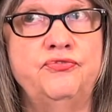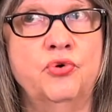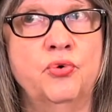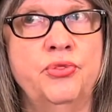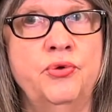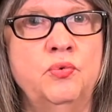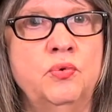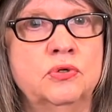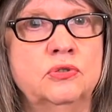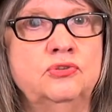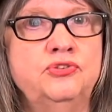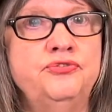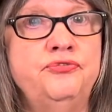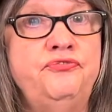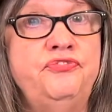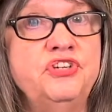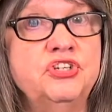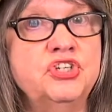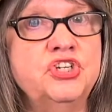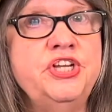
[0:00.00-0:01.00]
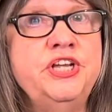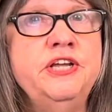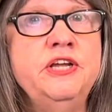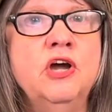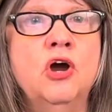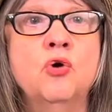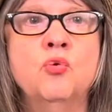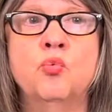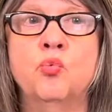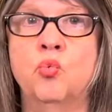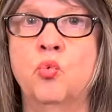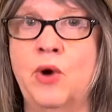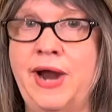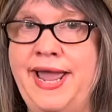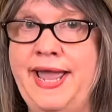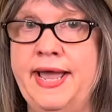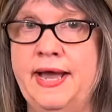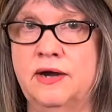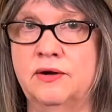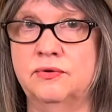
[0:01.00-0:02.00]
for the words fishing
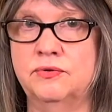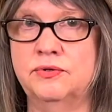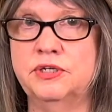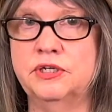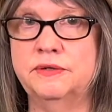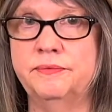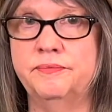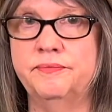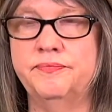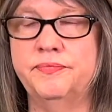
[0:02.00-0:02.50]
around.